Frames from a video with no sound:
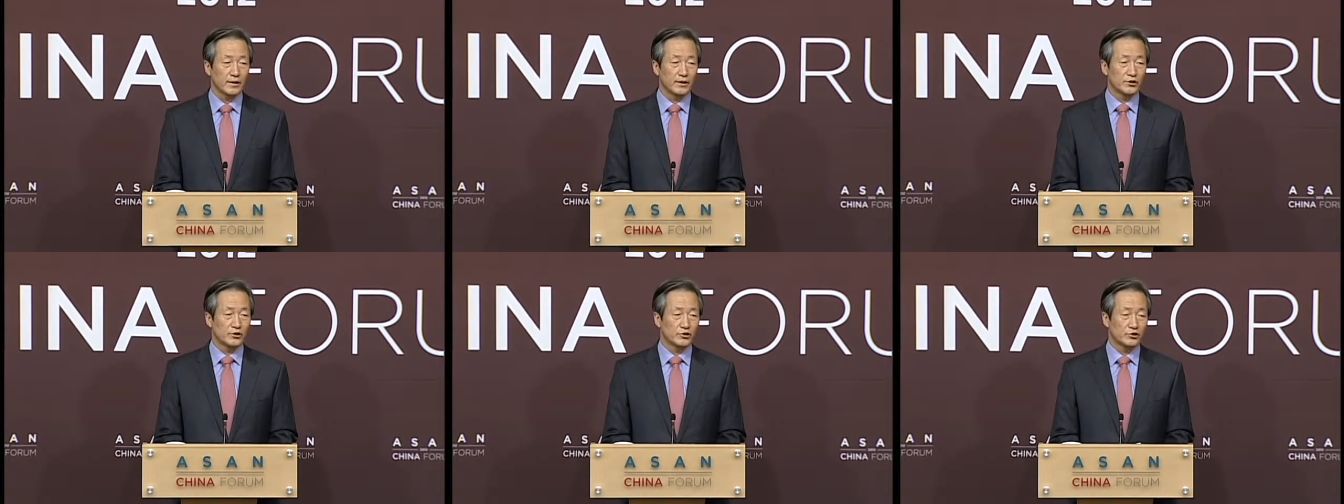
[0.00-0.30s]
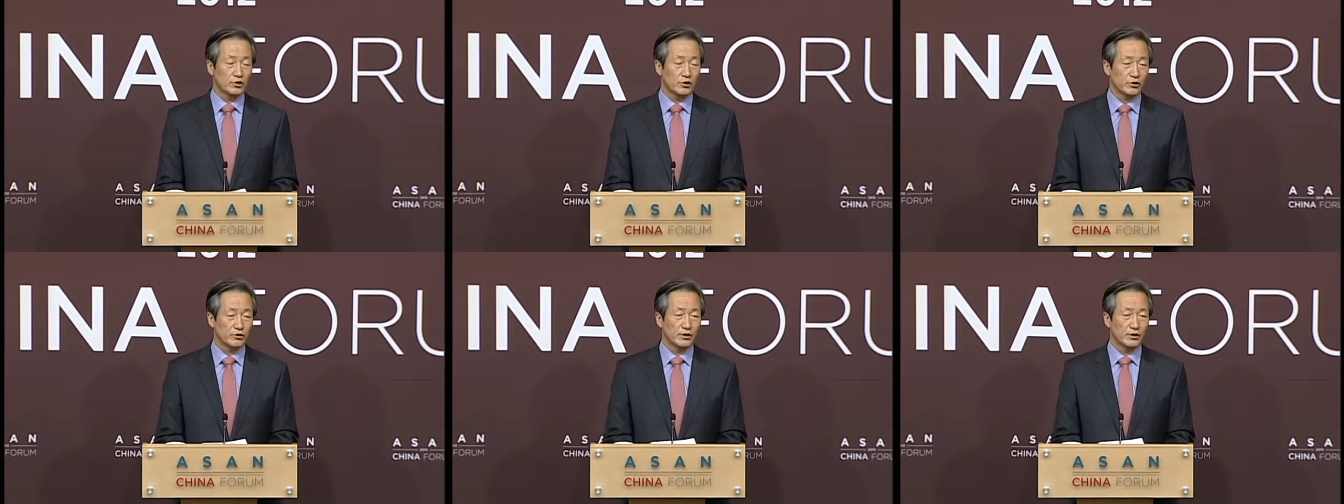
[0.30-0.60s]

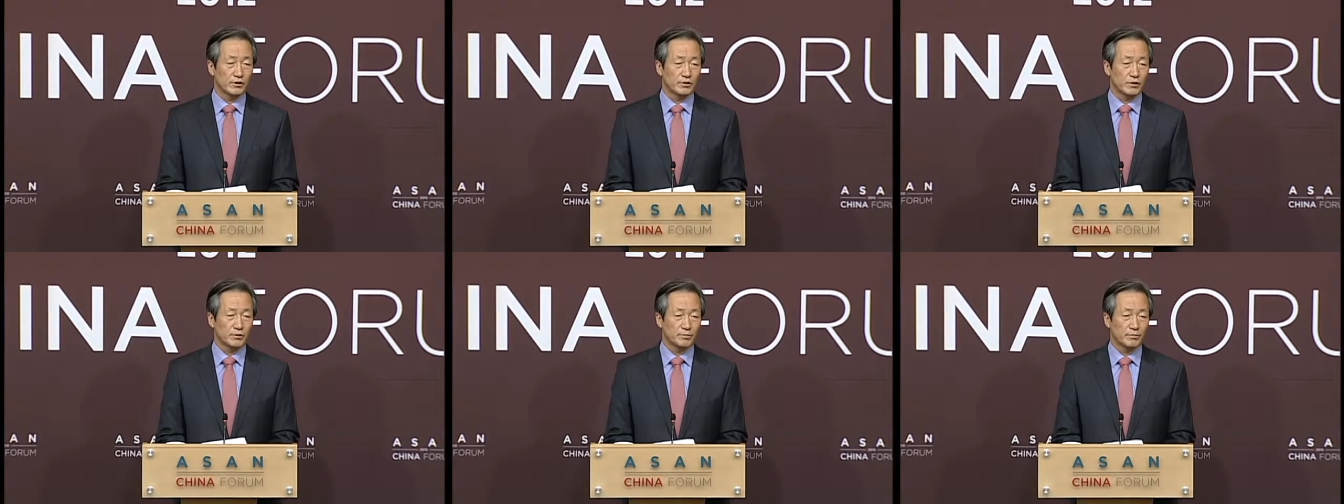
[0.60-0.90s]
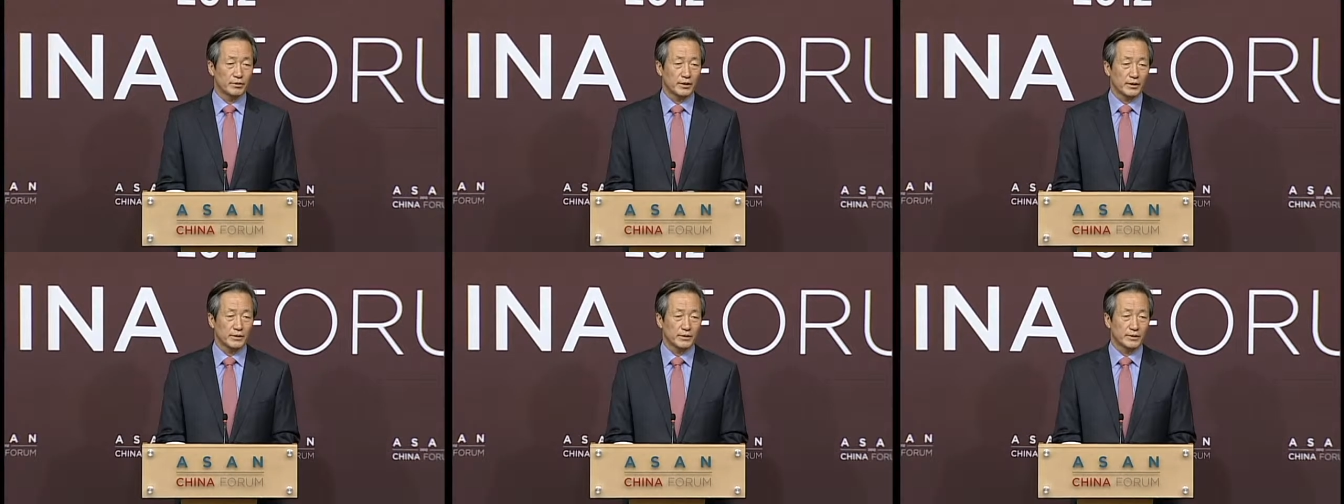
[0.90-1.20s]
instructed the
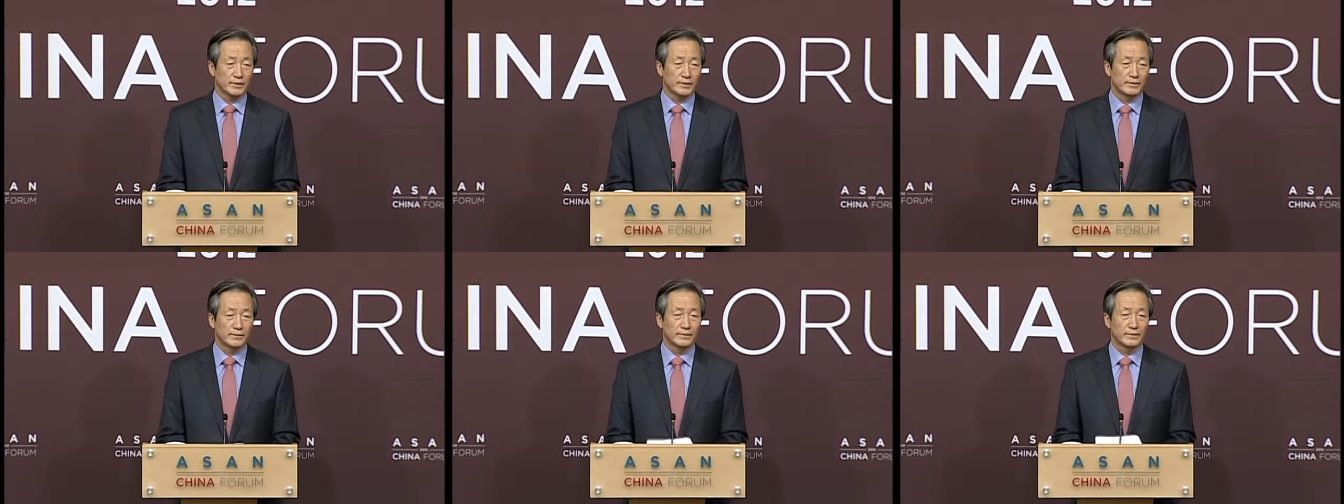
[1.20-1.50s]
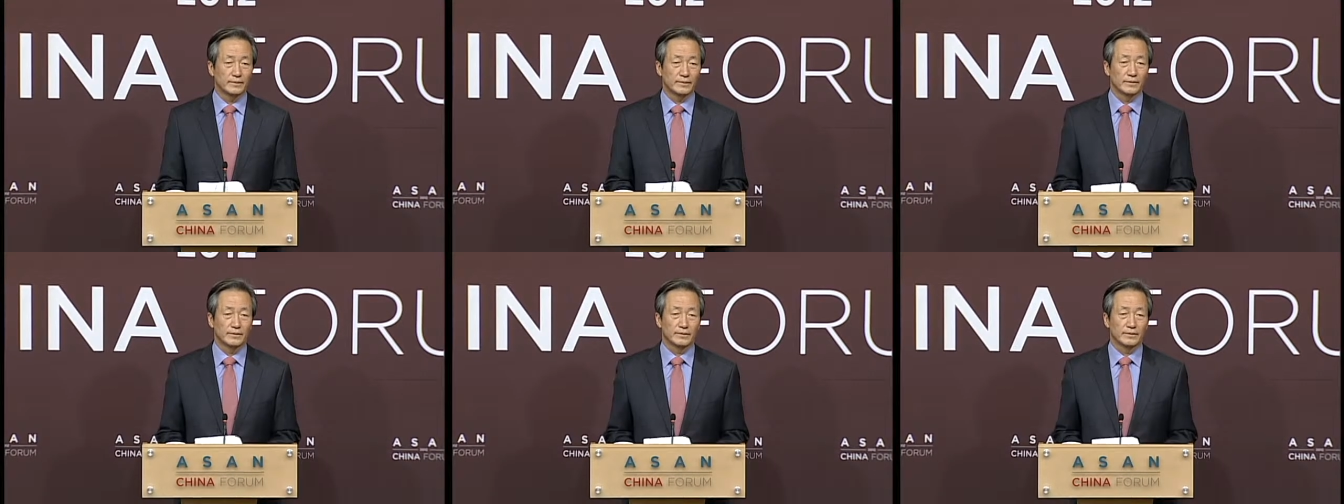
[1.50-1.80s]
press.
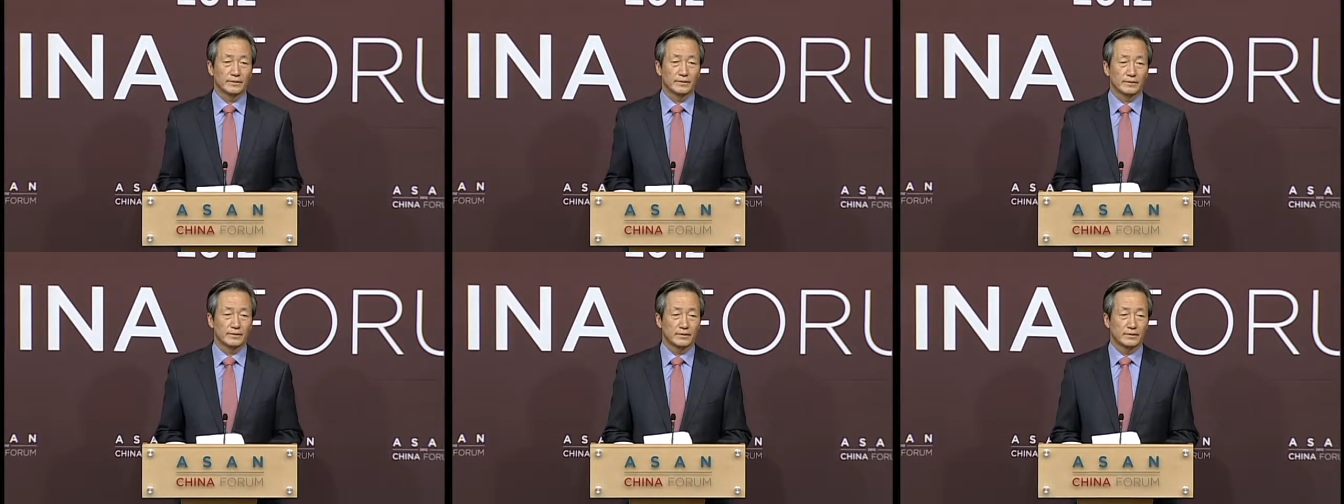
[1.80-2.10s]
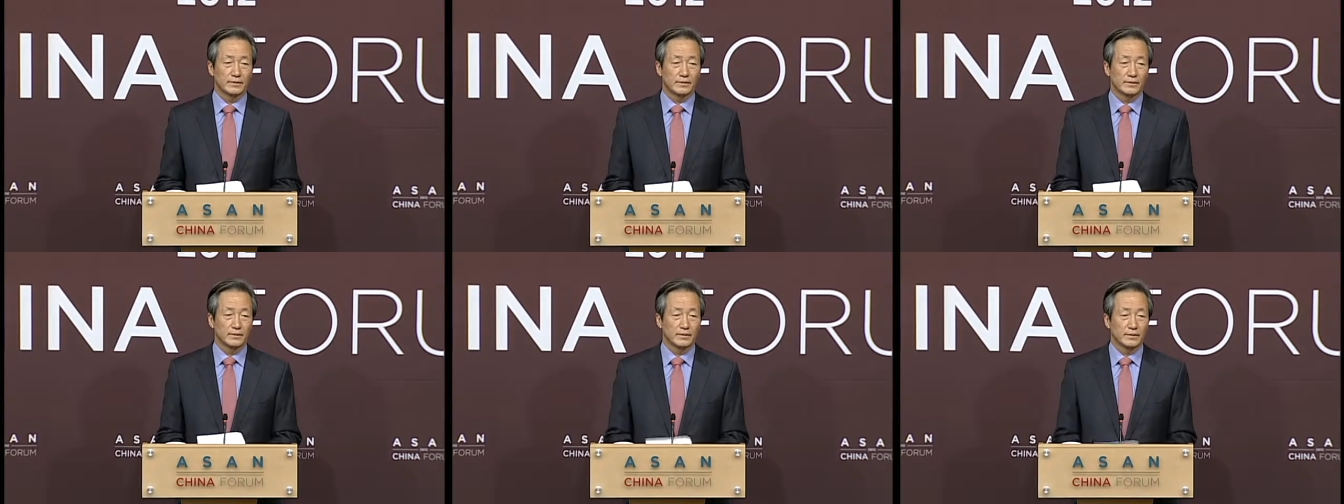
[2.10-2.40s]

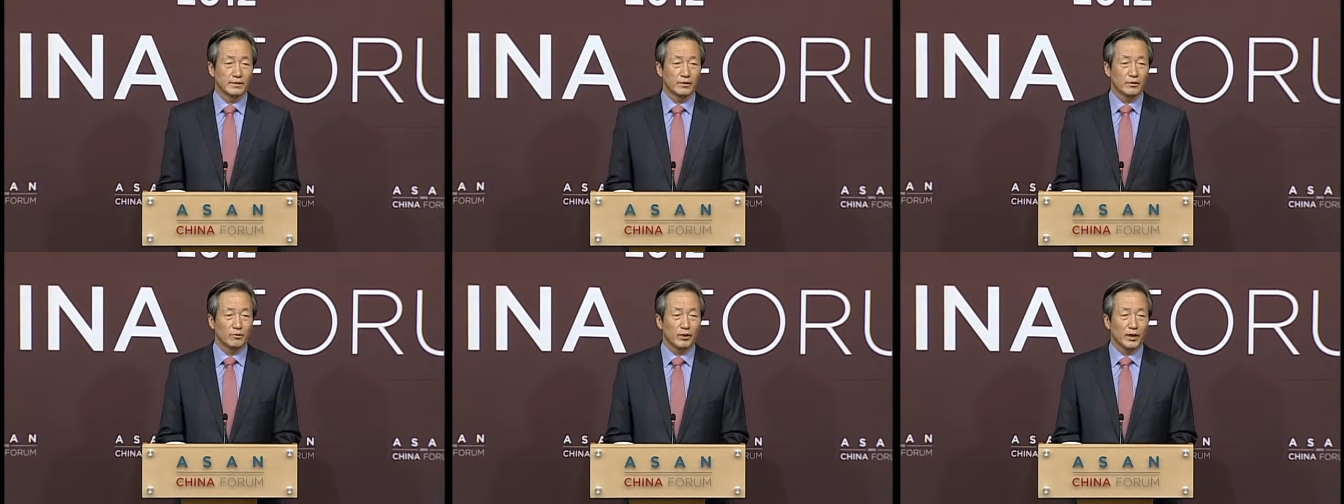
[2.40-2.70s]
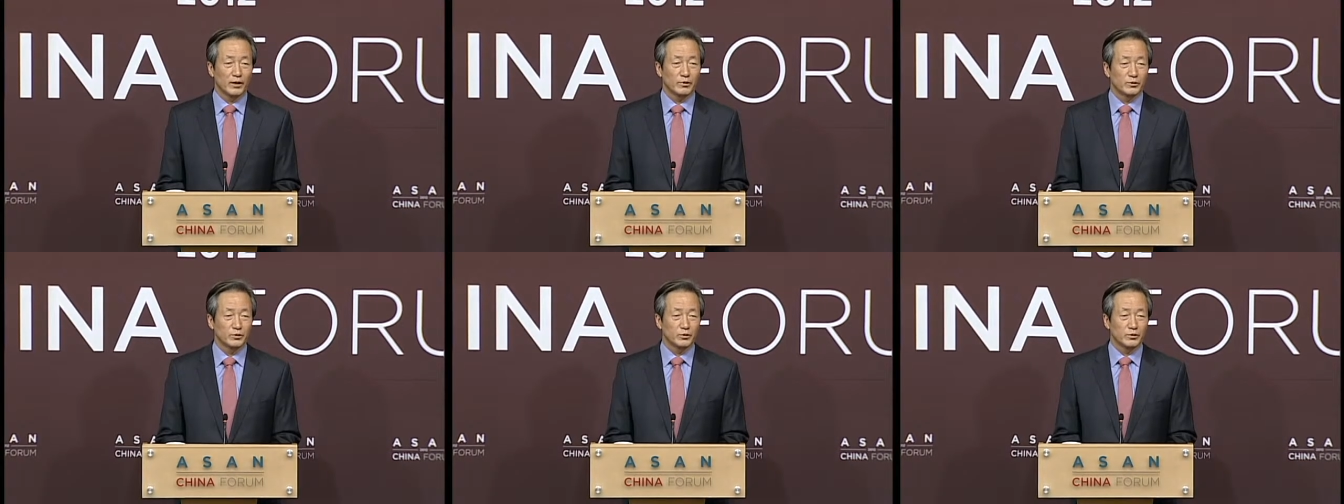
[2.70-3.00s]

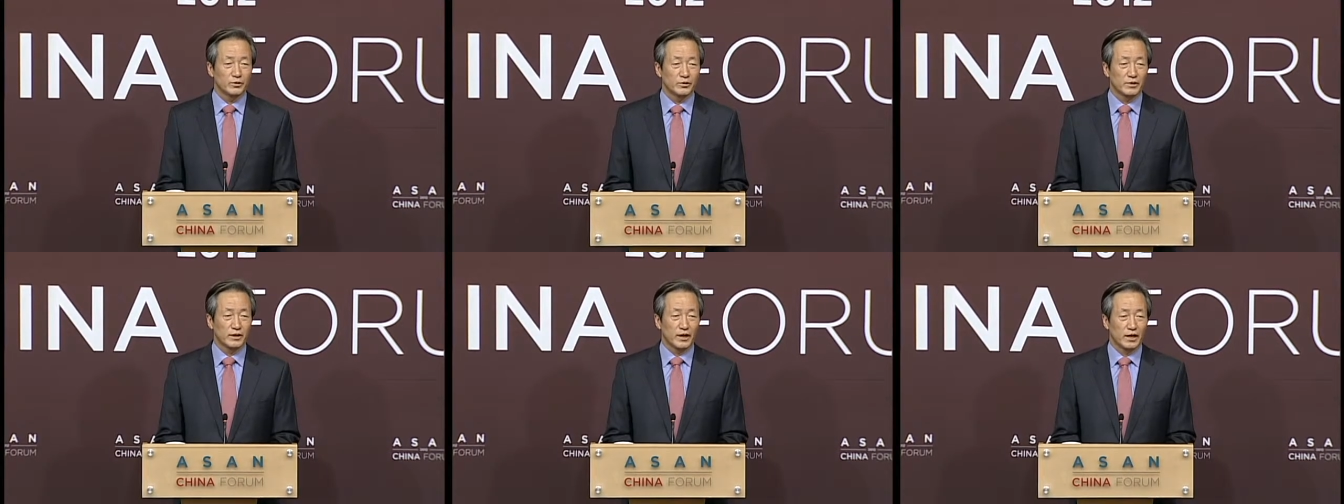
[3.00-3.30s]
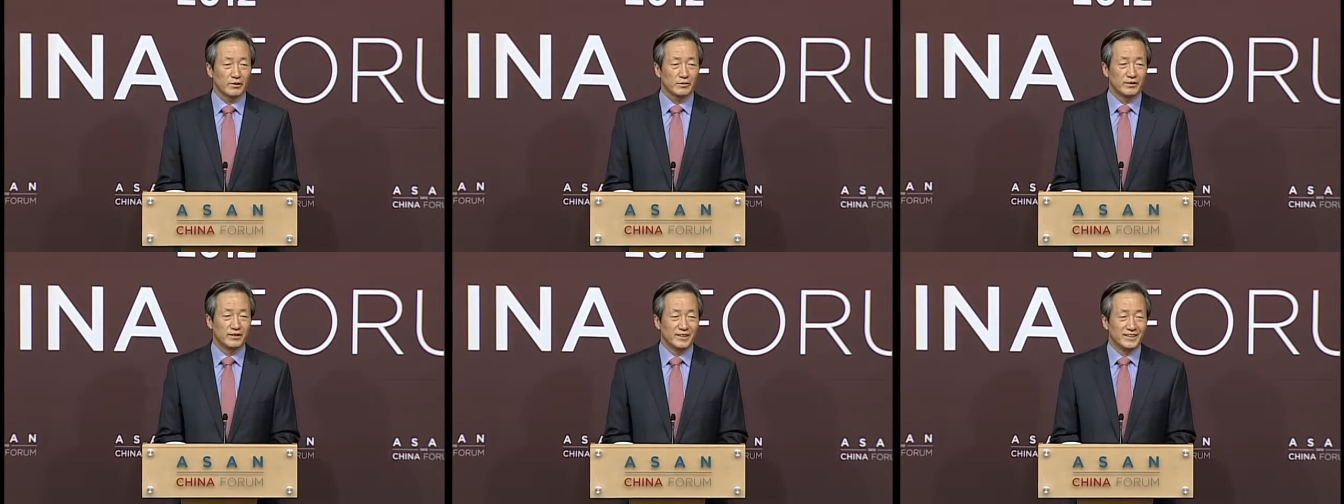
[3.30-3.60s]
Why don't you
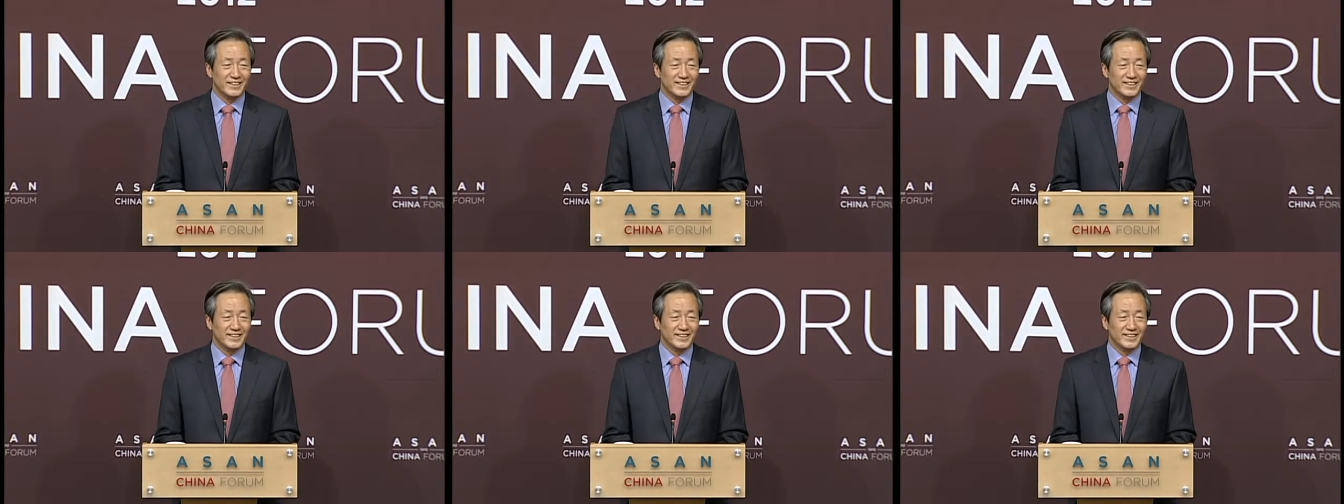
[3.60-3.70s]
laugh?